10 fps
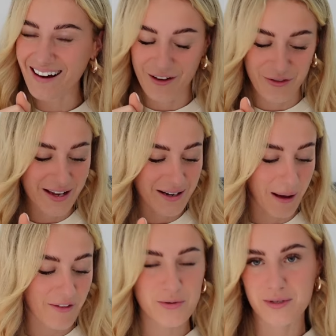I think
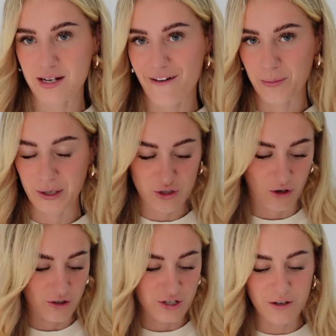maths was never my
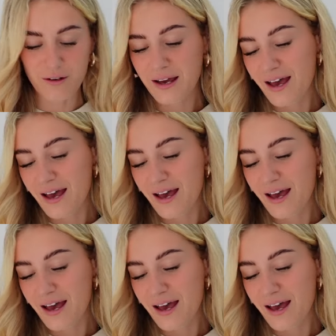strong suit.